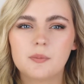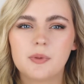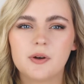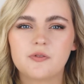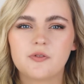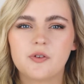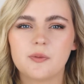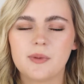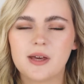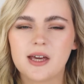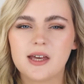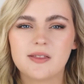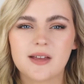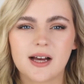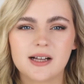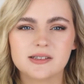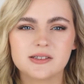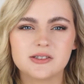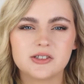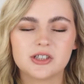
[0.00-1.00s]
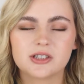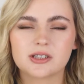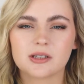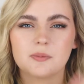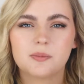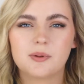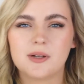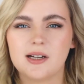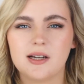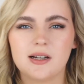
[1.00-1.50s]
but for me that's just
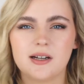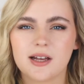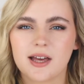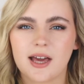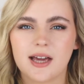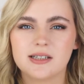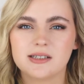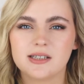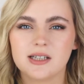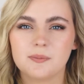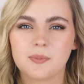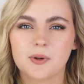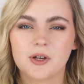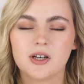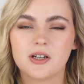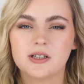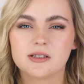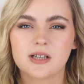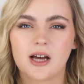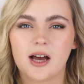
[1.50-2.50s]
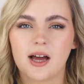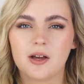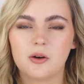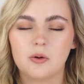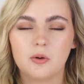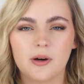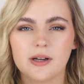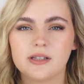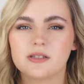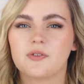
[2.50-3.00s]
completely negated because I
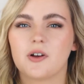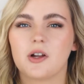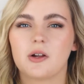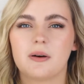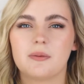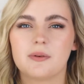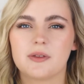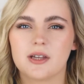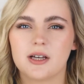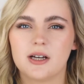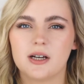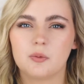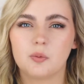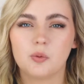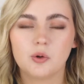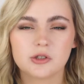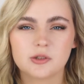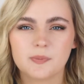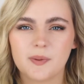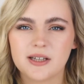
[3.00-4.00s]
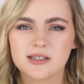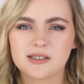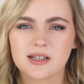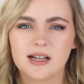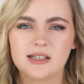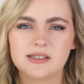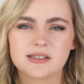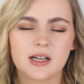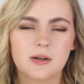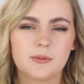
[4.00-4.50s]
always follow up with a water-based
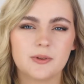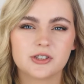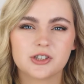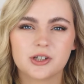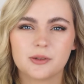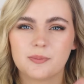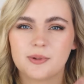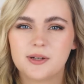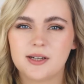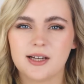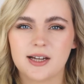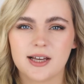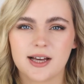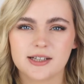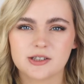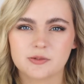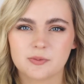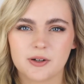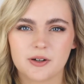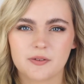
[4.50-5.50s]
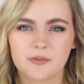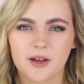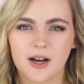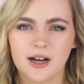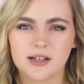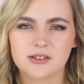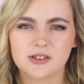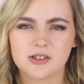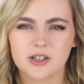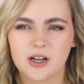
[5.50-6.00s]
cleanser which completely gets rid of
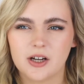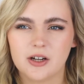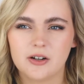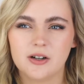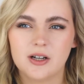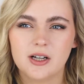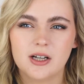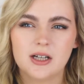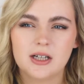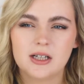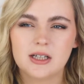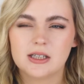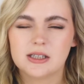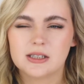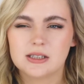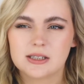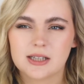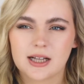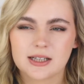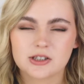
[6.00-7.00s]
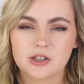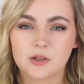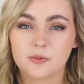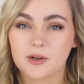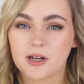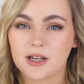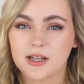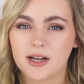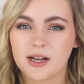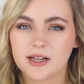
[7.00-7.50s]
that. So that's not
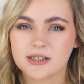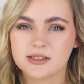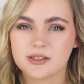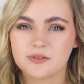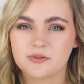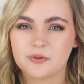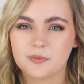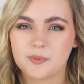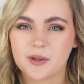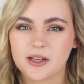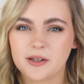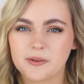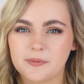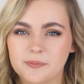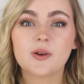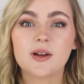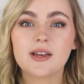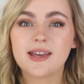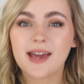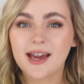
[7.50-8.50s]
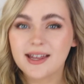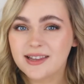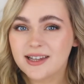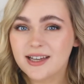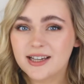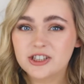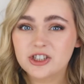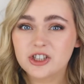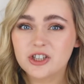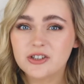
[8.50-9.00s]
really a negative for me. So I get the
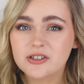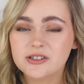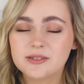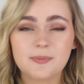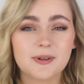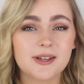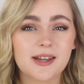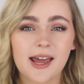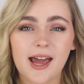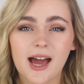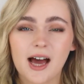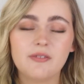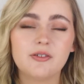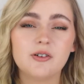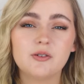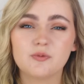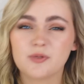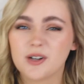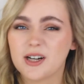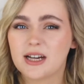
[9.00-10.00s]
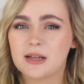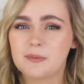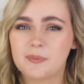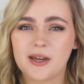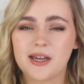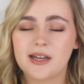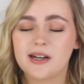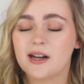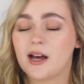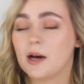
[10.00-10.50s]
issues, but they haven't really
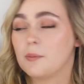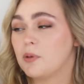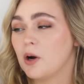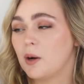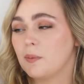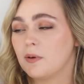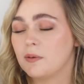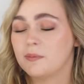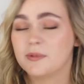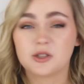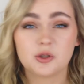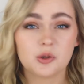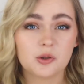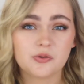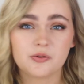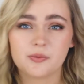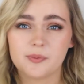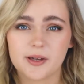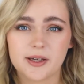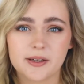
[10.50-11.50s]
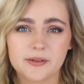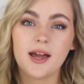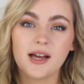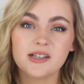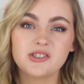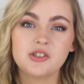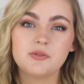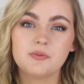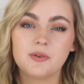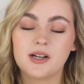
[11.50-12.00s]
been a problem at all for me. I
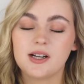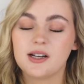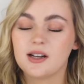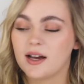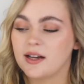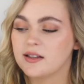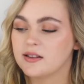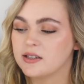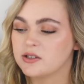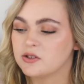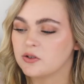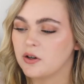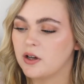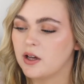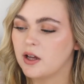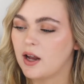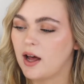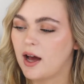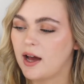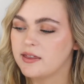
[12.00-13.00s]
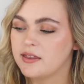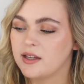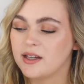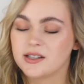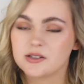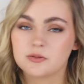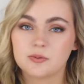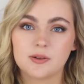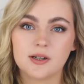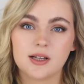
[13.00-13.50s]
actually really like this oil. I think
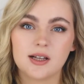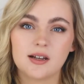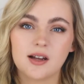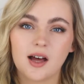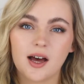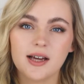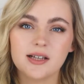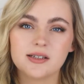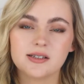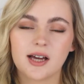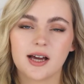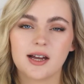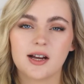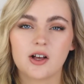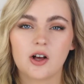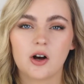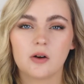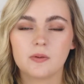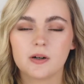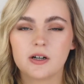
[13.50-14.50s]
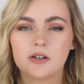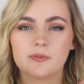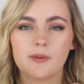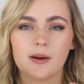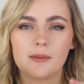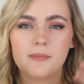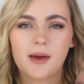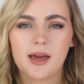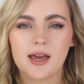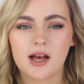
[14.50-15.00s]
it's really light and it got rid of
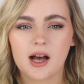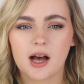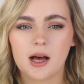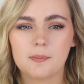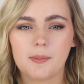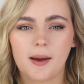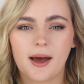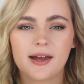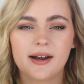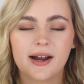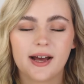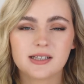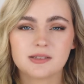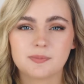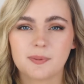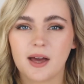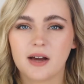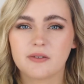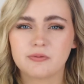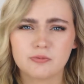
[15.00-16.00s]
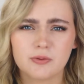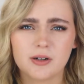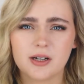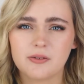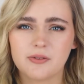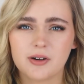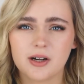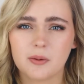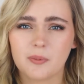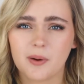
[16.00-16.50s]
my makeup and SPF really,
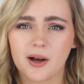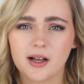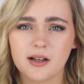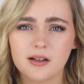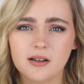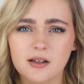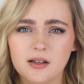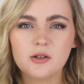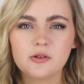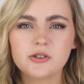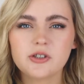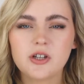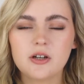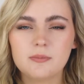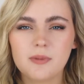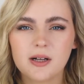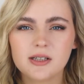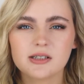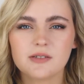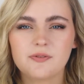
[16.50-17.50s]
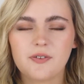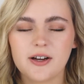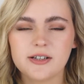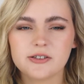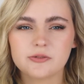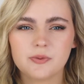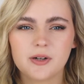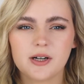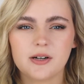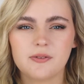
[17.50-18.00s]
really well. It also
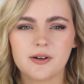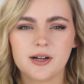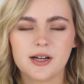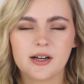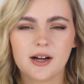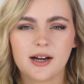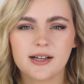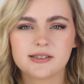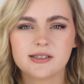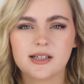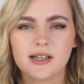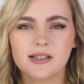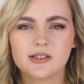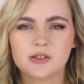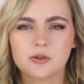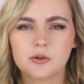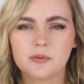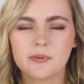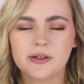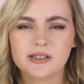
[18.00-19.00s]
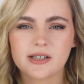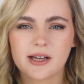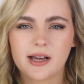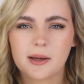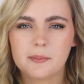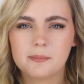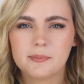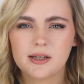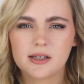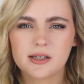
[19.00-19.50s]
emulsifies really, really nicely into almost like
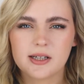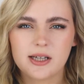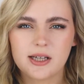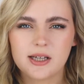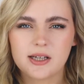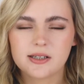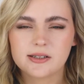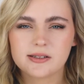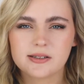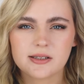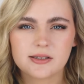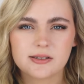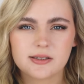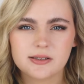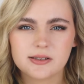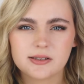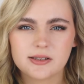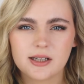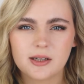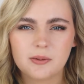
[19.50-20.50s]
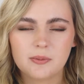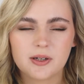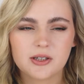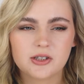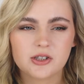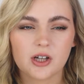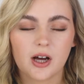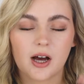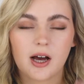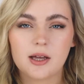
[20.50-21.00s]
a milky consistency,
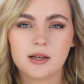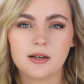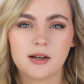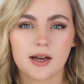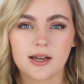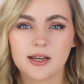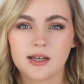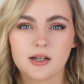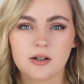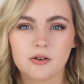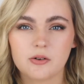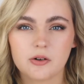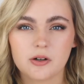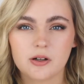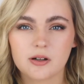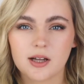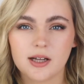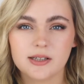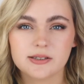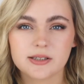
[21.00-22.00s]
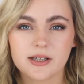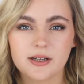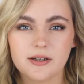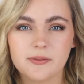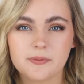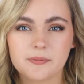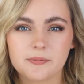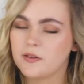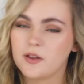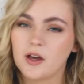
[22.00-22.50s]
which I like in an oil cleanser.
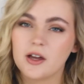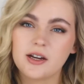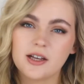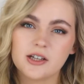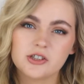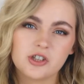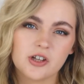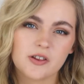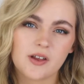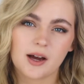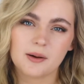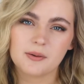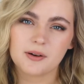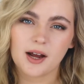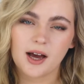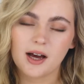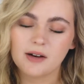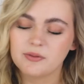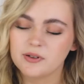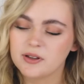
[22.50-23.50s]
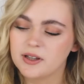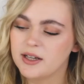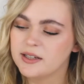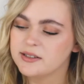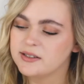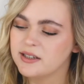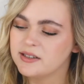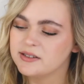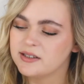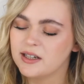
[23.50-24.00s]
The only issue that I would have with
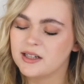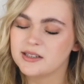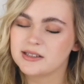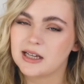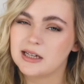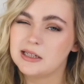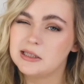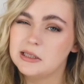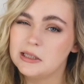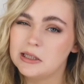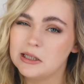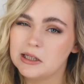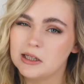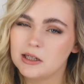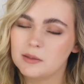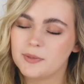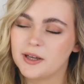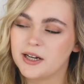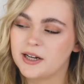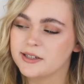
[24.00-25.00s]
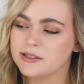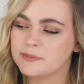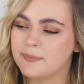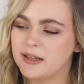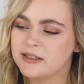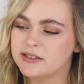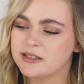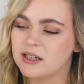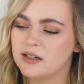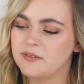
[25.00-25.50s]
this is that it's a little bit
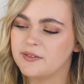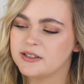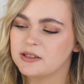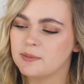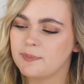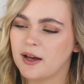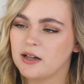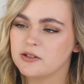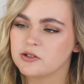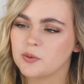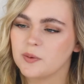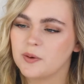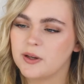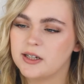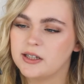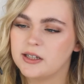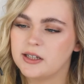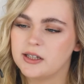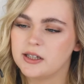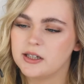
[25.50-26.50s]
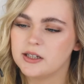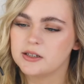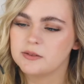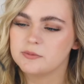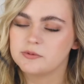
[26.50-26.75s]
expensive. It's about $20.